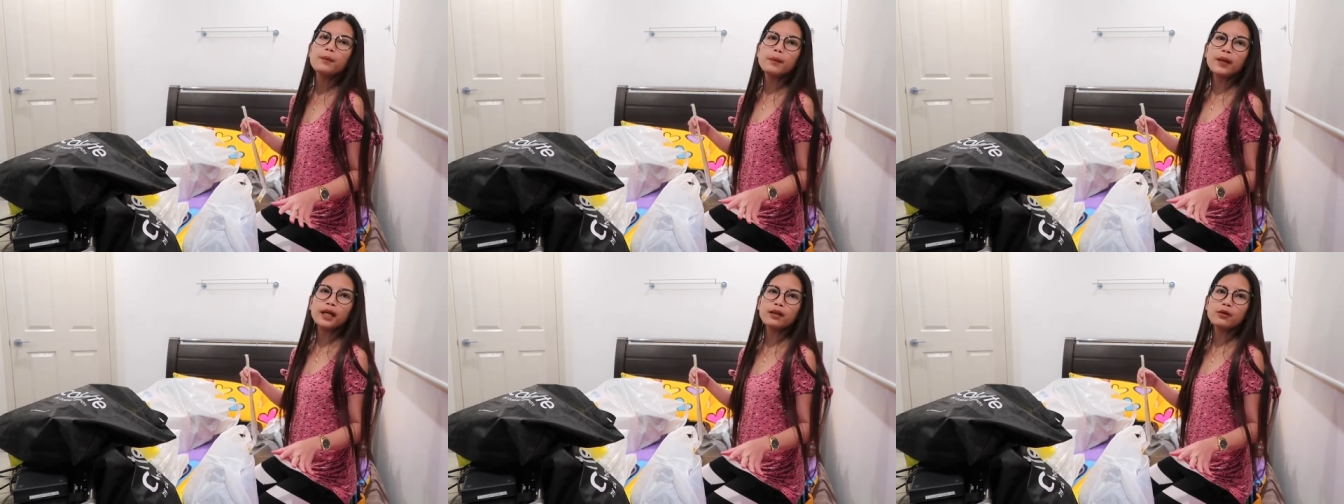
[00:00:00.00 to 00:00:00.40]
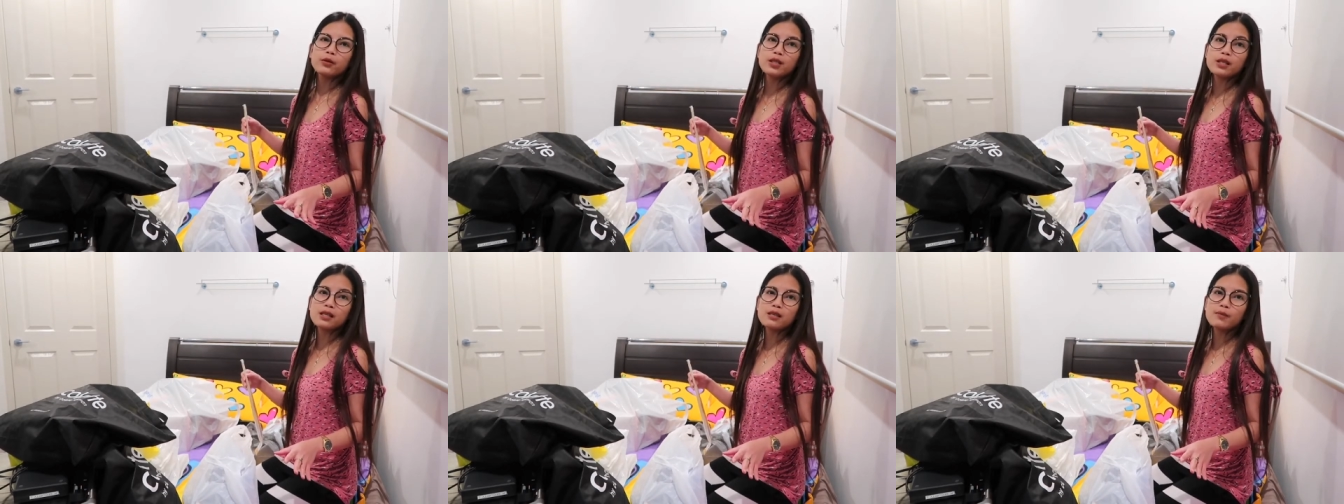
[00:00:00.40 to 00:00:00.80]

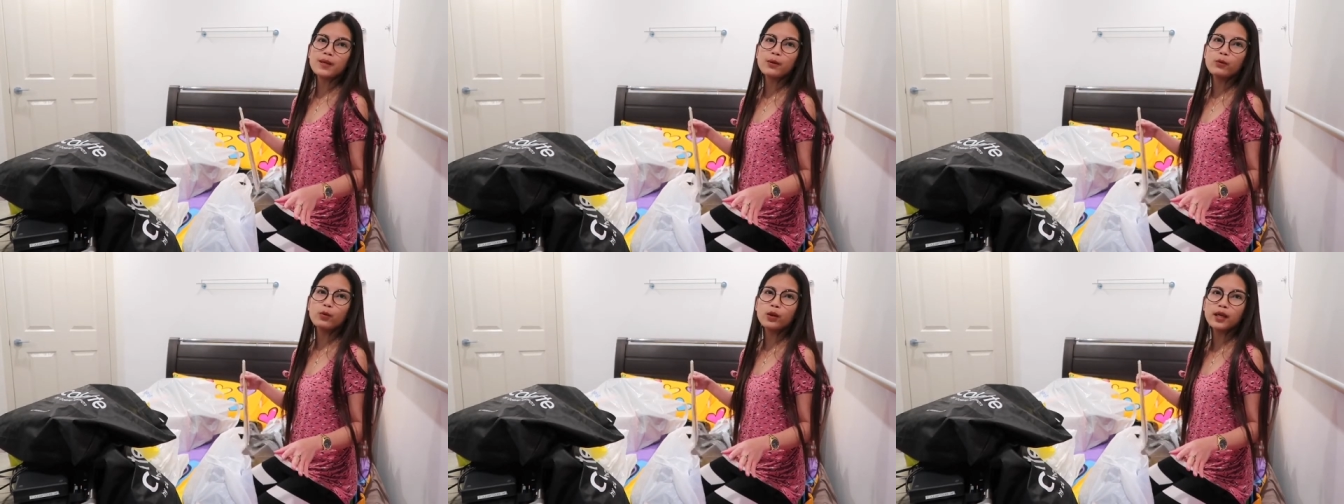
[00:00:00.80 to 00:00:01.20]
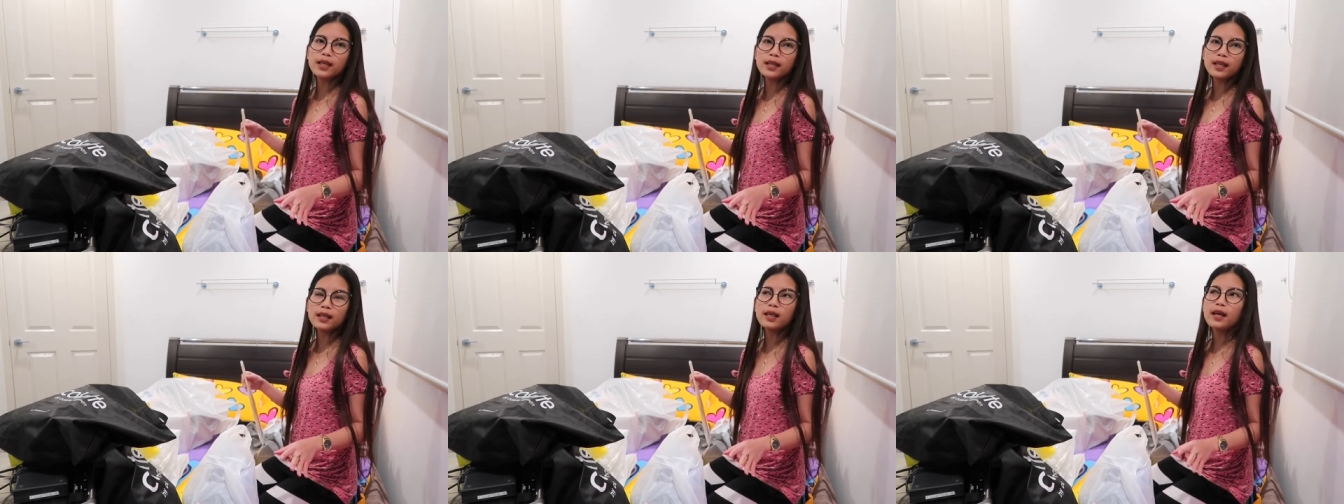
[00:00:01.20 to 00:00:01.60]
Pero she's been
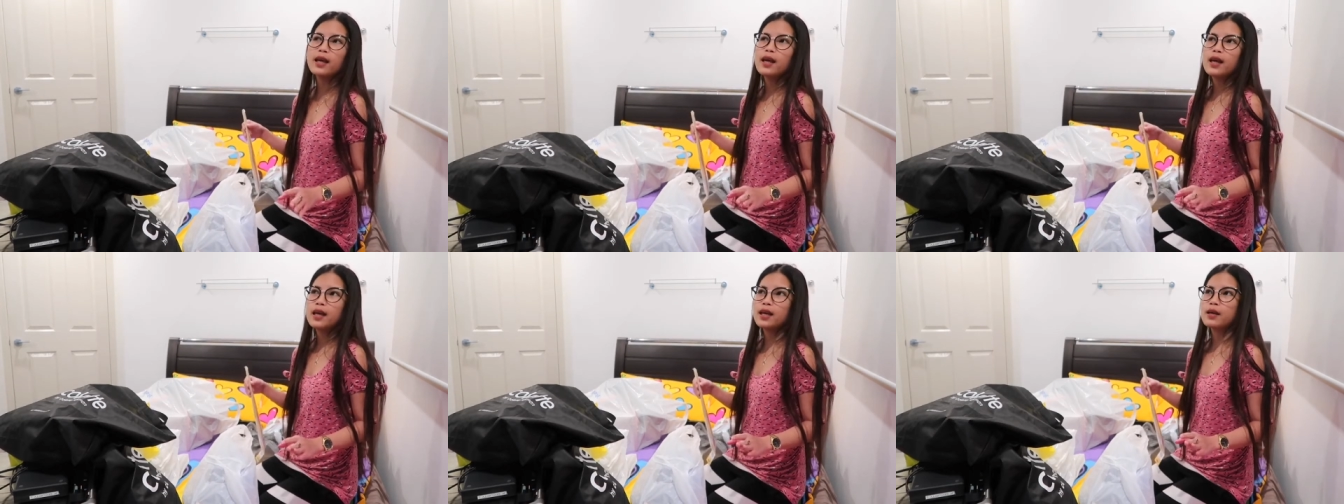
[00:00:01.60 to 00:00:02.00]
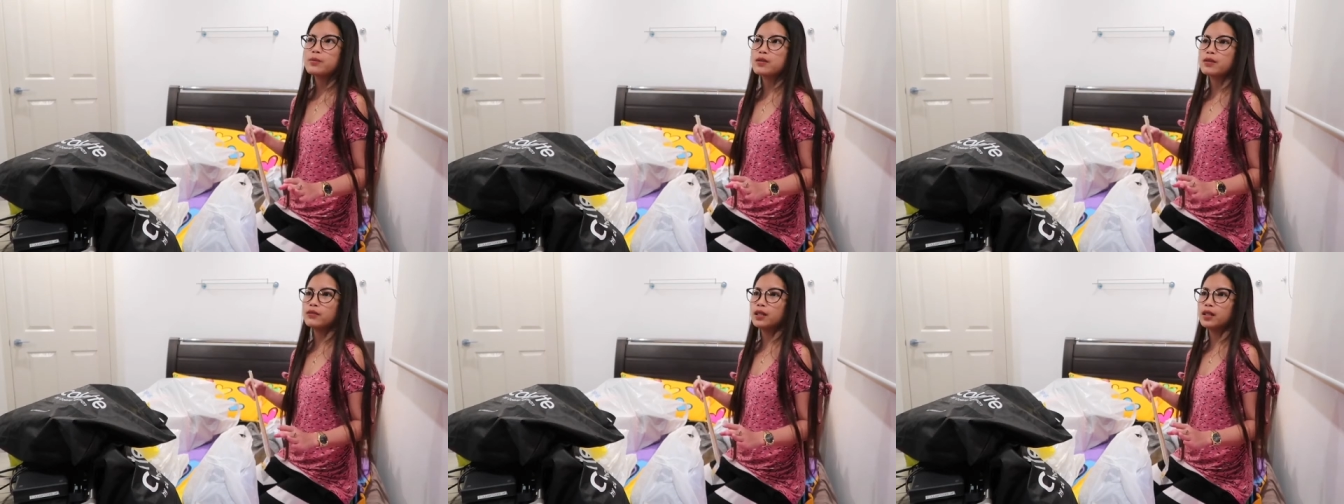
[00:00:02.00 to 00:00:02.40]
winning
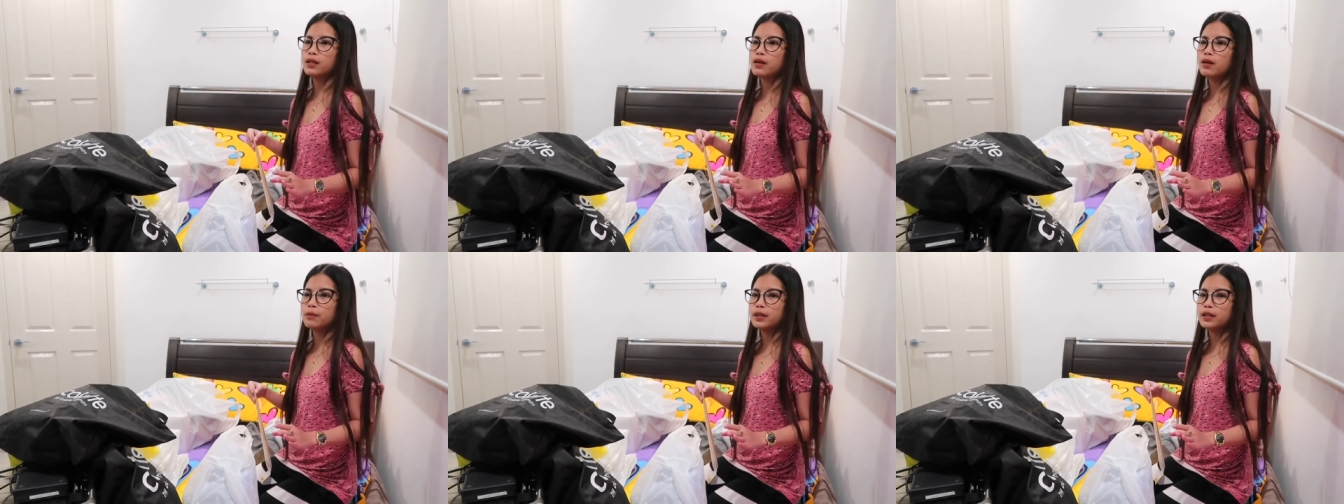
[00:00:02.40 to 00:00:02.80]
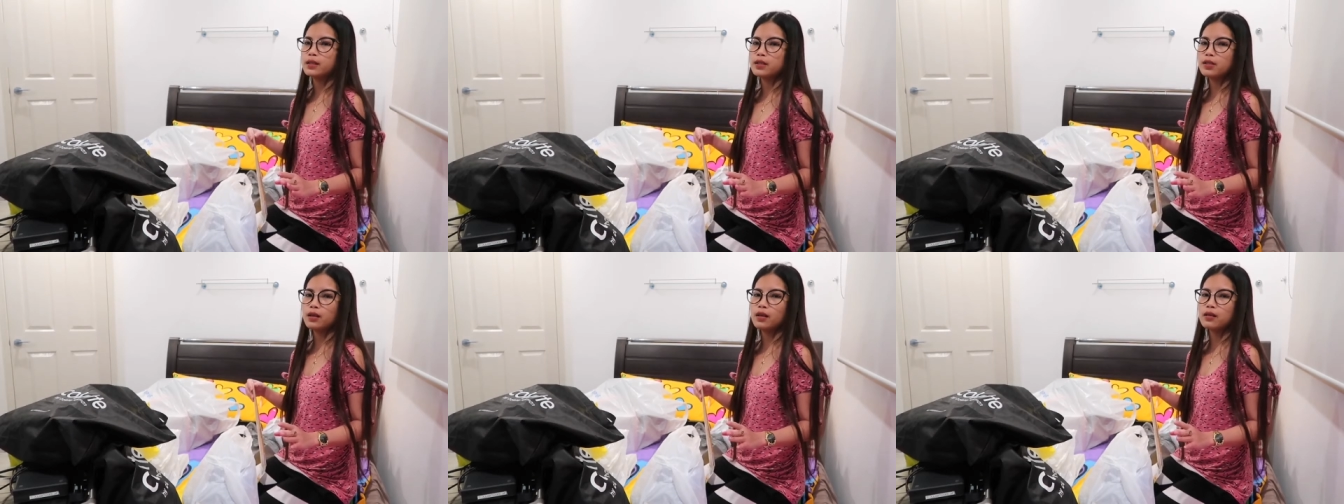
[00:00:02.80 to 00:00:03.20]
heaps of the
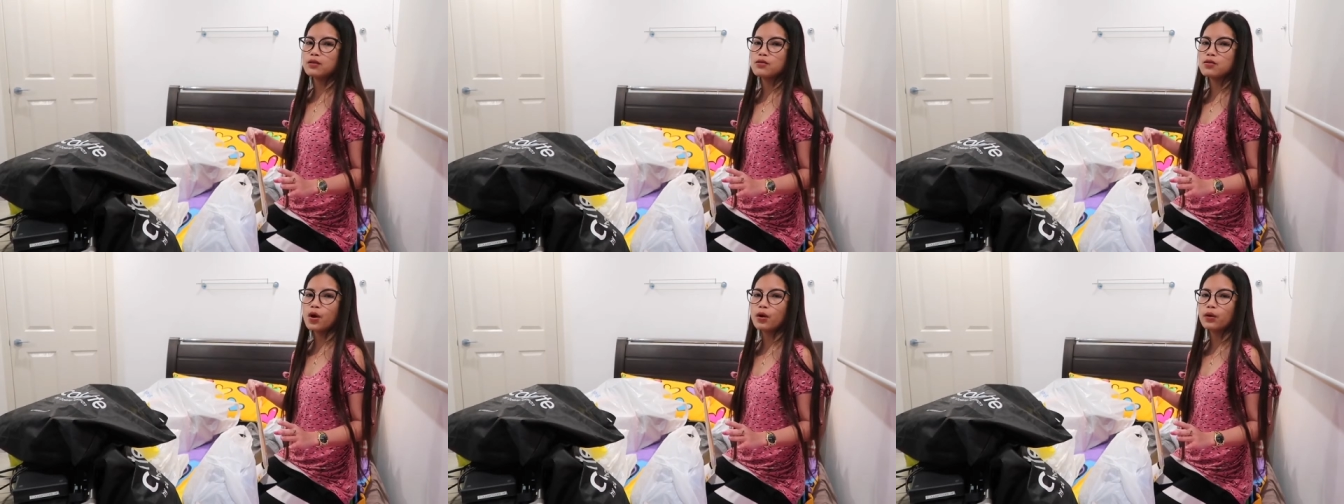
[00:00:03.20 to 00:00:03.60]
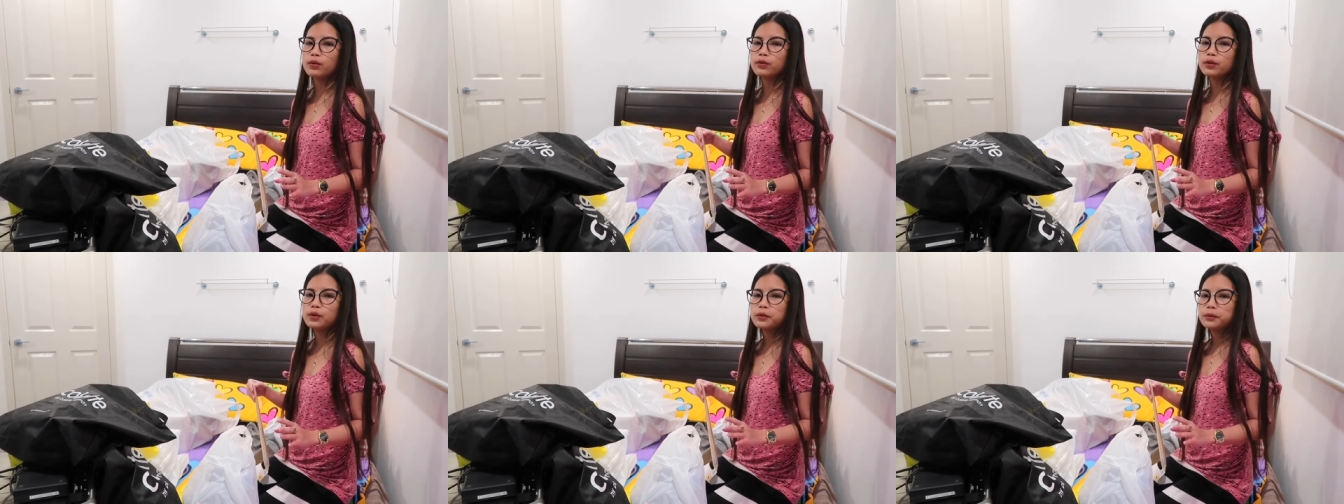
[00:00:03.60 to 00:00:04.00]
competition.
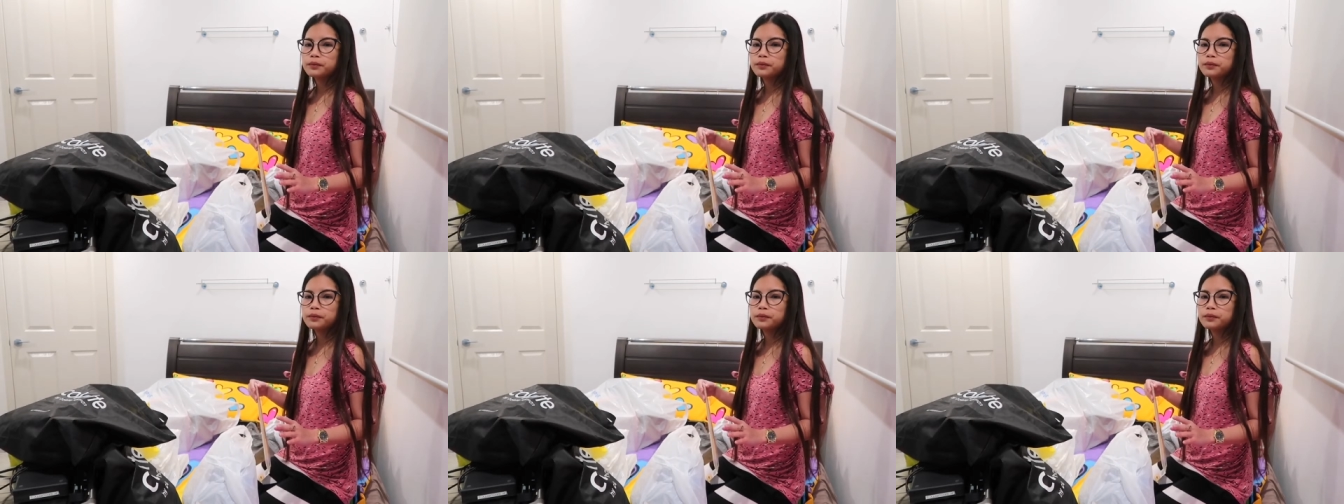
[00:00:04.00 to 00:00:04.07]
So,